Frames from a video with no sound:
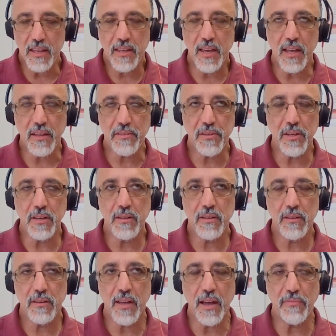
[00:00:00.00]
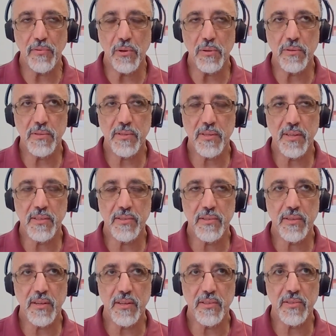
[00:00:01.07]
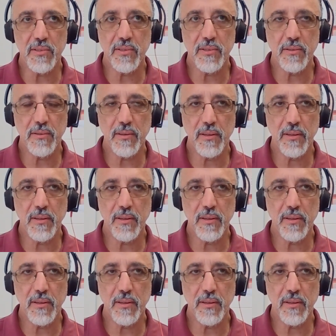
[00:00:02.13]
Yeah, I think affluence is